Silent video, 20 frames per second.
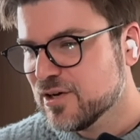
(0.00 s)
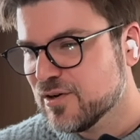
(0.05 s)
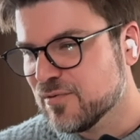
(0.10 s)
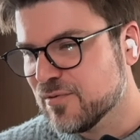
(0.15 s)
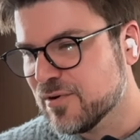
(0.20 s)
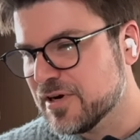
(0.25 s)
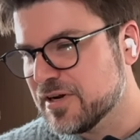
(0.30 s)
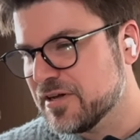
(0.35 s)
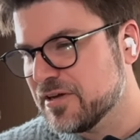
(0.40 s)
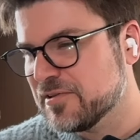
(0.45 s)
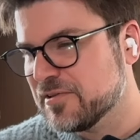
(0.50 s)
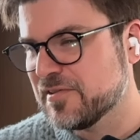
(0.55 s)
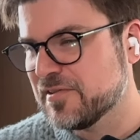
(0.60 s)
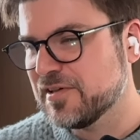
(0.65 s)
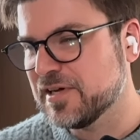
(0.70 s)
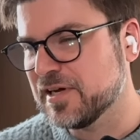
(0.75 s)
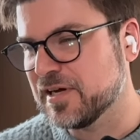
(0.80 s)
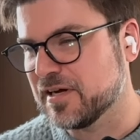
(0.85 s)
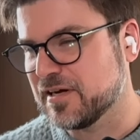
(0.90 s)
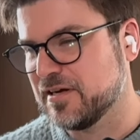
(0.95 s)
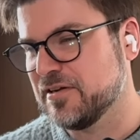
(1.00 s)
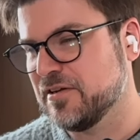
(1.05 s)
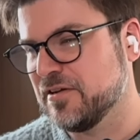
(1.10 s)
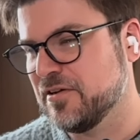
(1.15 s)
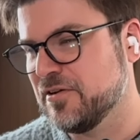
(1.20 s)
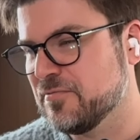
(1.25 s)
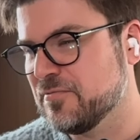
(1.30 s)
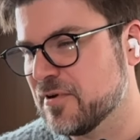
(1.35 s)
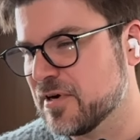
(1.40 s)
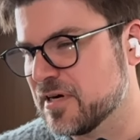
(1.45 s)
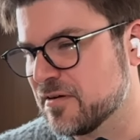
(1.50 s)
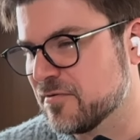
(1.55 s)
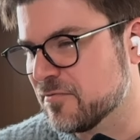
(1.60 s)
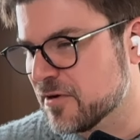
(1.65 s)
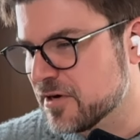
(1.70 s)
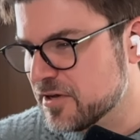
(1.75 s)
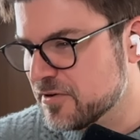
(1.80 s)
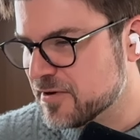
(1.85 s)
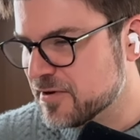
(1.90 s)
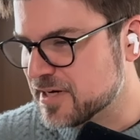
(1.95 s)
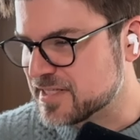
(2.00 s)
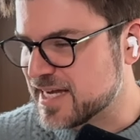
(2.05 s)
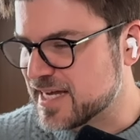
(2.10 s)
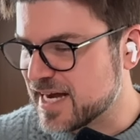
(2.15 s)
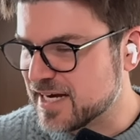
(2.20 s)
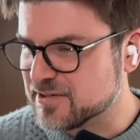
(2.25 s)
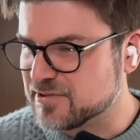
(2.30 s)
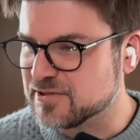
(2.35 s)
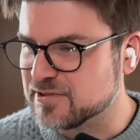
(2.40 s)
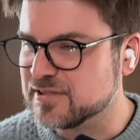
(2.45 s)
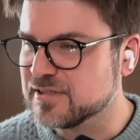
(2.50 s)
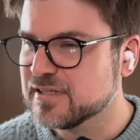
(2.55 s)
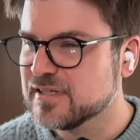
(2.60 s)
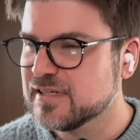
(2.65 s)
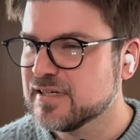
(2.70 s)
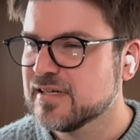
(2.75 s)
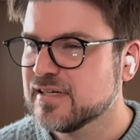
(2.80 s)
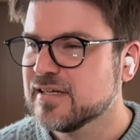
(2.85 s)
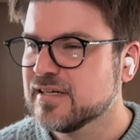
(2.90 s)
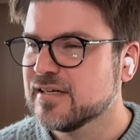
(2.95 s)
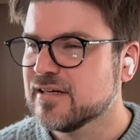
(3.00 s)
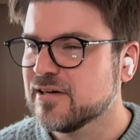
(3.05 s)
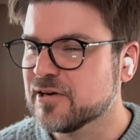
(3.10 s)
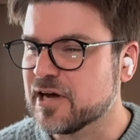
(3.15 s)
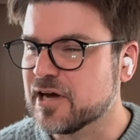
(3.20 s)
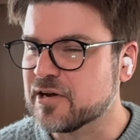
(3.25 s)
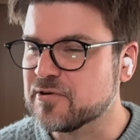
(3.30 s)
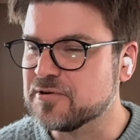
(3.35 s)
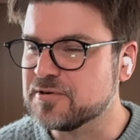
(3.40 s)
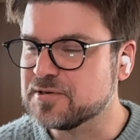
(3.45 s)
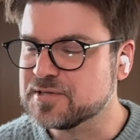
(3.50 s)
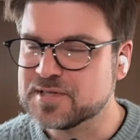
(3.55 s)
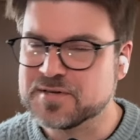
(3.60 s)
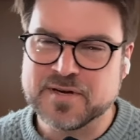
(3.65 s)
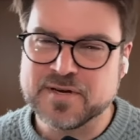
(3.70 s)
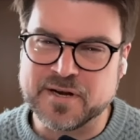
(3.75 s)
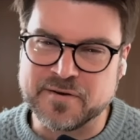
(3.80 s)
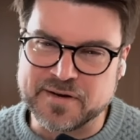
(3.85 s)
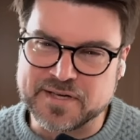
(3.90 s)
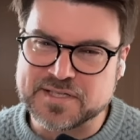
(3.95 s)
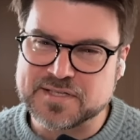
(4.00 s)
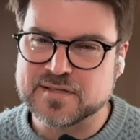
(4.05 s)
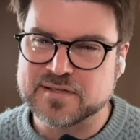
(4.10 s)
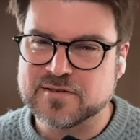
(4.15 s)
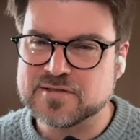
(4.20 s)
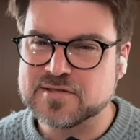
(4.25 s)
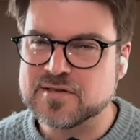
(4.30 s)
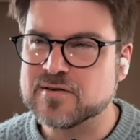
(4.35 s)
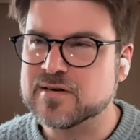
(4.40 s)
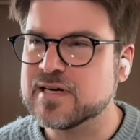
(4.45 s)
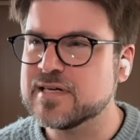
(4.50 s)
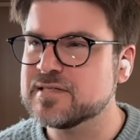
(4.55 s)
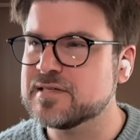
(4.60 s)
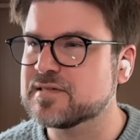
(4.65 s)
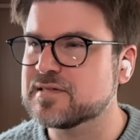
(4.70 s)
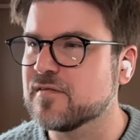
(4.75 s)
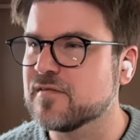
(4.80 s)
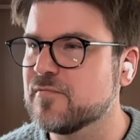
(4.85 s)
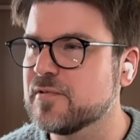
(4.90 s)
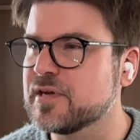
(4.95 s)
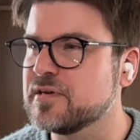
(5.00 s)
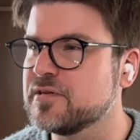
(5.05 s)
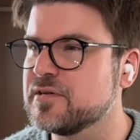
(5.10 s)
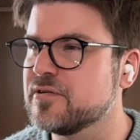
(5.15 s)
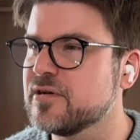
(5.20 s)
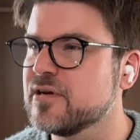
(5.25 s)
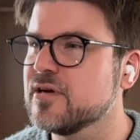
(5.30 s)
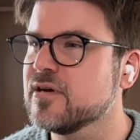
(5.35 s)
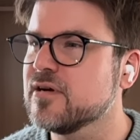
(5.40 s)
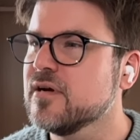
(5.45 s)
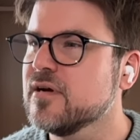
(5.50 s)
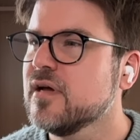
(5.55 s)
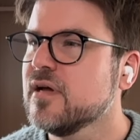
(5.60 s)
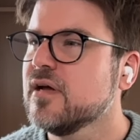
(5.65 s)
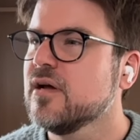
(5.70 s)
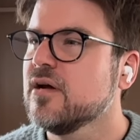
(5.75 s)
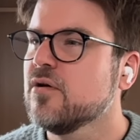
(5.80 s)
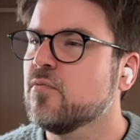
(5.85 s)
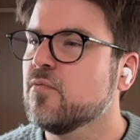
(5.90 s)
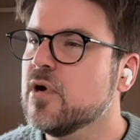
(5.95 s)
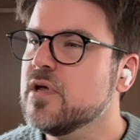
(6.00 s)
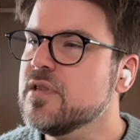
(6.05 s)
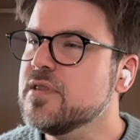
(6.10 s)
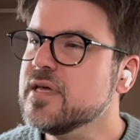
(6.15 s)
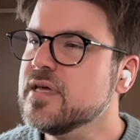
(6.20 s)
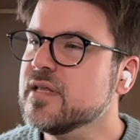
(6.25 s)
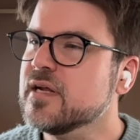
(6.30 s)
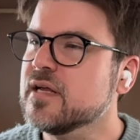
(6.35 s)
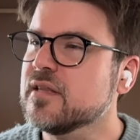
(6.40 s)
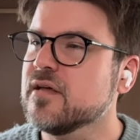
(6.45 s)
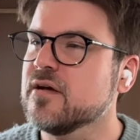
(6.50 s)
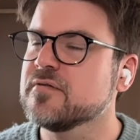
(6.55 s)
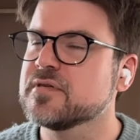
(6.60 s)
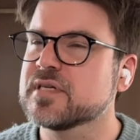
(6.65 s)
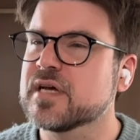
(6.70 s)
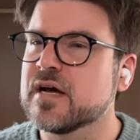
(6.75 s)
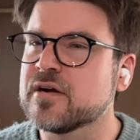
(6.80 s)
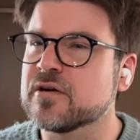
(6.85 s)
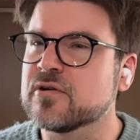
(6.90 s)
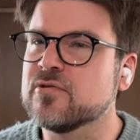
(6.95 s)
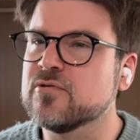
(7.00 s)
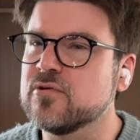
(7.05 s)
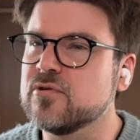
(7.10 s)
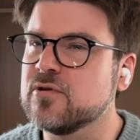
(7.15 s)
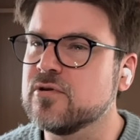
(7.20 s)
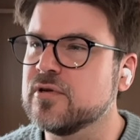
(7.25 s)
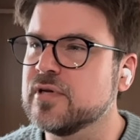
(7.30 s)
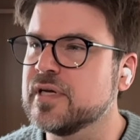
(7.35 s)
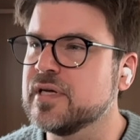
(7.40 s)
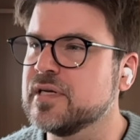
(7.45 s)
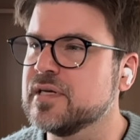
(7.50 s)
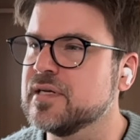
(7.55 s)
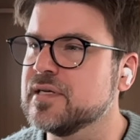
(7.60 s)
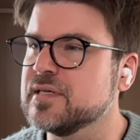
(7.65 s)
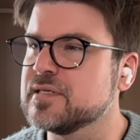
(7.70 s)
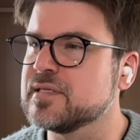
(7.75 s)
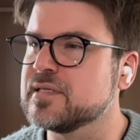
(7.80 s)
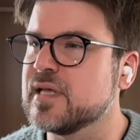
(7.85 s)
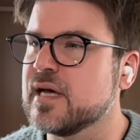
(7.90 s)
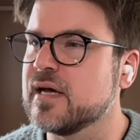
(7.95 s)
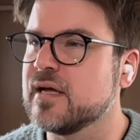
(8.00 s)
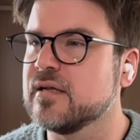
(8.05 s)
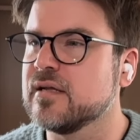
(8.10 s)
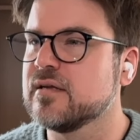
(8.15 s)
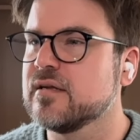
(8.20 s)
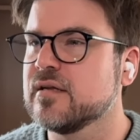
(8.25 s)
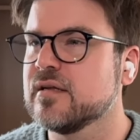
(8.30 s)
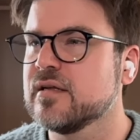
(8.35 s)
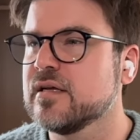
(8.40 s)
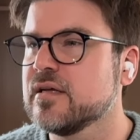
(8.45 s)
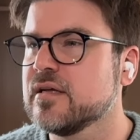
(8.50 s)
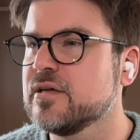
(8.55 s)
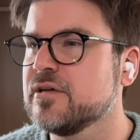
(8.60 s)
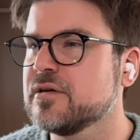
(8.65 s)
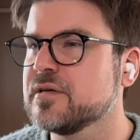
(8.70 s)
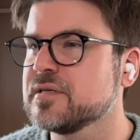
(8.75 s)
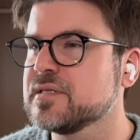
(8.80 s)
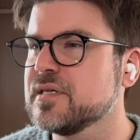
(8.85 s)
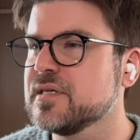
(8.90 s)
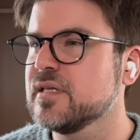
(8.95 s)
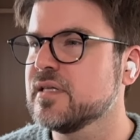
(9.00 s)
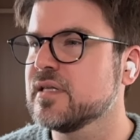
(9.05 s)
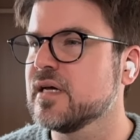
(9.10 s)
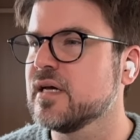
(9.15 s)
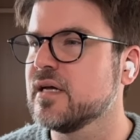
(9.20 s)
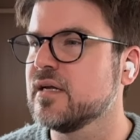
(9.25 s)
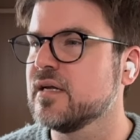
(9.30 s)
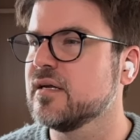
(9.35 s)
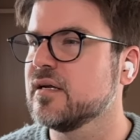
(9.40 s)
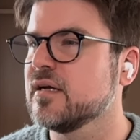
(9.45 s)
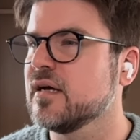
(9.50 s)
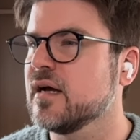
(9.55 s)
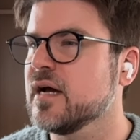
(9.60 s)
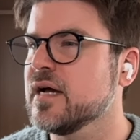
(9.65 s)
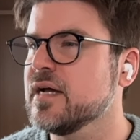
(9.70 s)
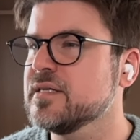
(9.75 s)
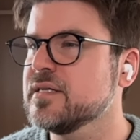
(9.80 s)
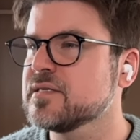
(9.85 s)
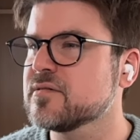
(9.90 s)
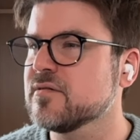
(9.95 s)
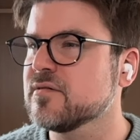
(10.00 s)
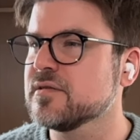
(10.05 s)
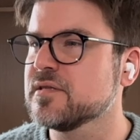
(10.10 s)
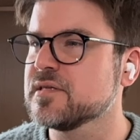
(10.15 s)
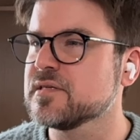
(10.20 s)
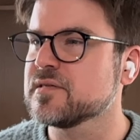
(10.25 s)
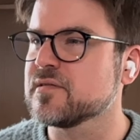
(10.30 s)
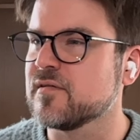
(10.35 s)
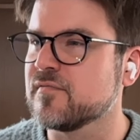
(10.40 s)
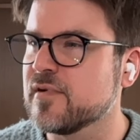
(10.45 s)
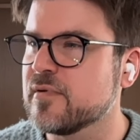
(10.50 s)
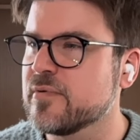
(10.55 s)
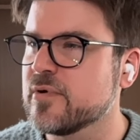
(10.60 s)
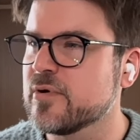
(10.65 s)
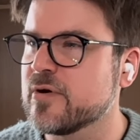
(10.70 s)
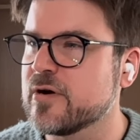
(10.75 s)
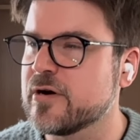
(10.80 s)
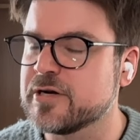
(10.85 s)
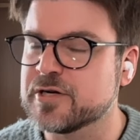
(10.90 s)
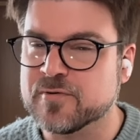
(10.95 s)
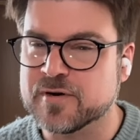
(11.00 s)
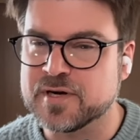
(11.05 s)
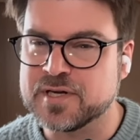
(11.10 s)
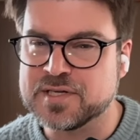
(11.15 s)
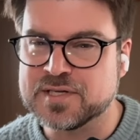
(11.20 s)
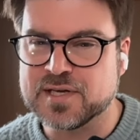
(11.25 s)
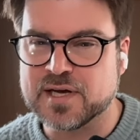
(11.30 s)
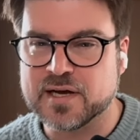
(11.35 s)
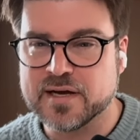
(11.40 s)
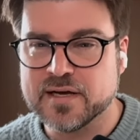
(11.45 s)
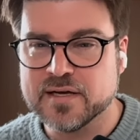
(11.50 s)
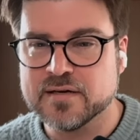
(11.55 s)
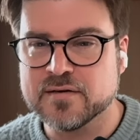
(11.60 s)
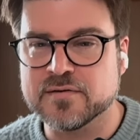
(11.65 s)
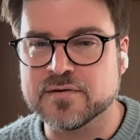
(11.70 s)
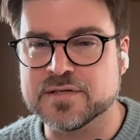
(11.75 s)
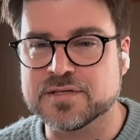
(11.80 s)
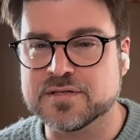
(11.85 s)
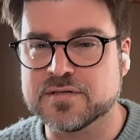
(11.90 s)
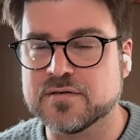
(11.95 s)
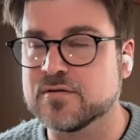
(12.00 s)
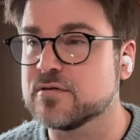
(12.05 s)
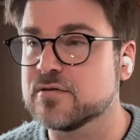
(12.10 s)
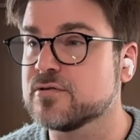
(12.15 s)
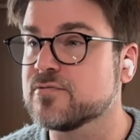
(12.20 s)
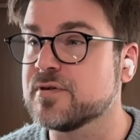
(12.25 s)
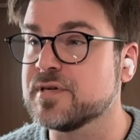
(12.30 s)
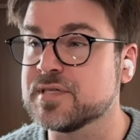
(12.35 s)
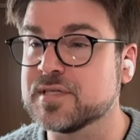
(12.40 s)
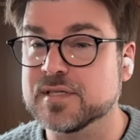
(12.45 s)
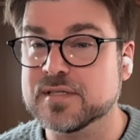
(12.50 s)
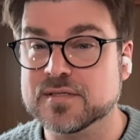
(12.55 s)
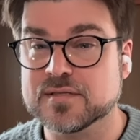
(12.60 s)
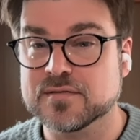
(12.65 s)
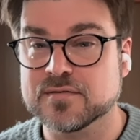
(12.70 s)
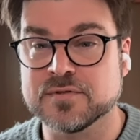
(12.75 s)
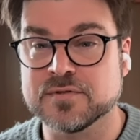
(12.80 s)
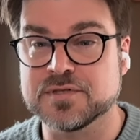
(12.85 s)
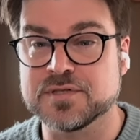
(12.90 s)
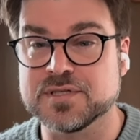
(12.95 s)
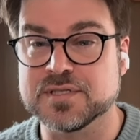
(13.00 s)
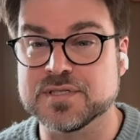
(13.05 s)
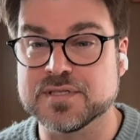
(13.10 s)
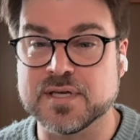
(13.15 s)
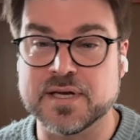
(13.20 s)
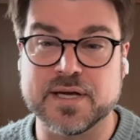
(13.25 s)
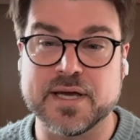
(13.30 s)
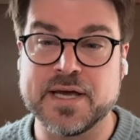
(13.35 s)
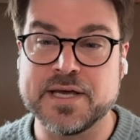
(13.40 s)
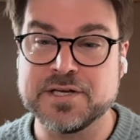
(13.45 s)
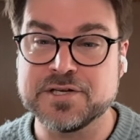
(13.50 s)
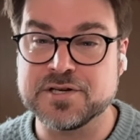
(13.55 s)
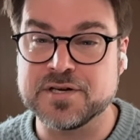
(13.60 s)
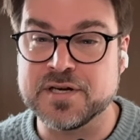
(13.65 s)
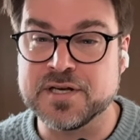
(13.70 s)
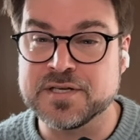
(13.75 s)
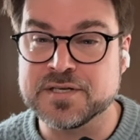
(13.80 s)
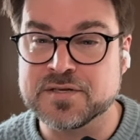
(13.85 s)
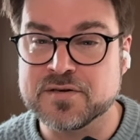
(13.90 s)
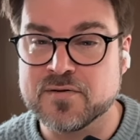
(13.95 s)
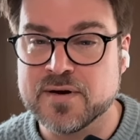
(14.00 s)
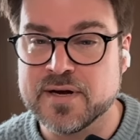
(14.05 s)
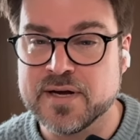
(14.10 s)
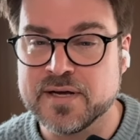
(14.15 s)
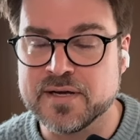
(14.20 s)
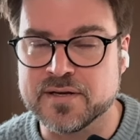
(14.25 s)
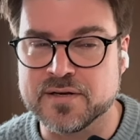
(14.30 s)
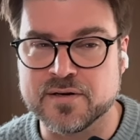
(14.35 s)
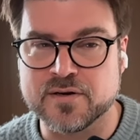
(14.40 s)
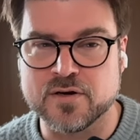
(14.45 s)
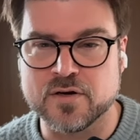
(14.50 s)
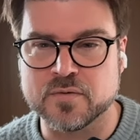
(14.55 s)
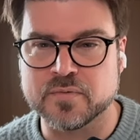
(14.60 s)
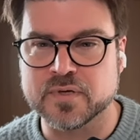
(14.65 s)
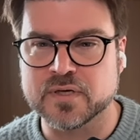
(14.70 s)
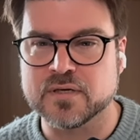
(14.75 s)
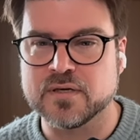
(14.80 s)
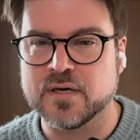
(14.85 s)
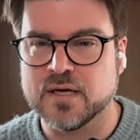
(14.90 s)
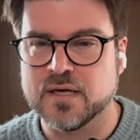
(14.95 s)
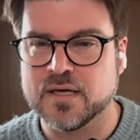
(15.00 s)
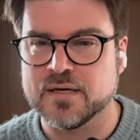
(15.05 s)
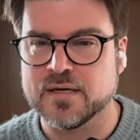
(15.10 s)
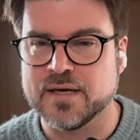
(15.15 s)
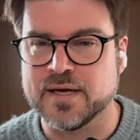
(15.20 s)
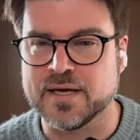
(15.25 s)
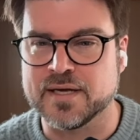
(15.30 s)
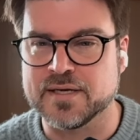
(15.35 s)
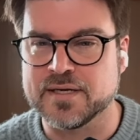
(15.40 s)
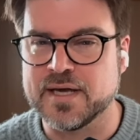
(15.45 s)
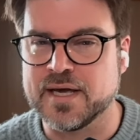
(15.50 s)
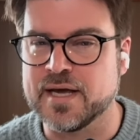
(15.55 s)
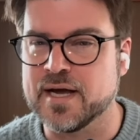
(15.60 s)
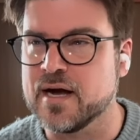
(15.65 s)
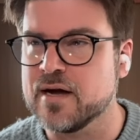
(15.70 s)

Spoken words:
What do you think what do you want to tackle? Okay, cool. So anyways, there's all kinds of stuff we can do here. One thing that I thought was kind of cool is that you can see that I installed this on February 22nd or 26th, which is like ancient history and OpenClaw and AI